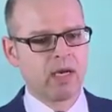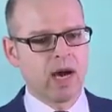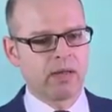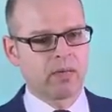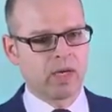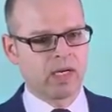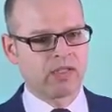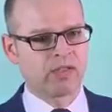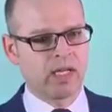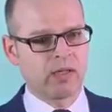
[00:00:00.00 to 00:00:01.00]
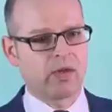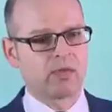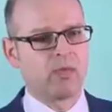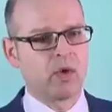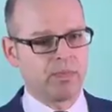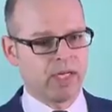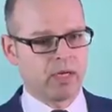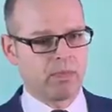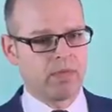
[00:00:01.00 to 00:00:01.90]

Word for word: Otherwise, telcos would become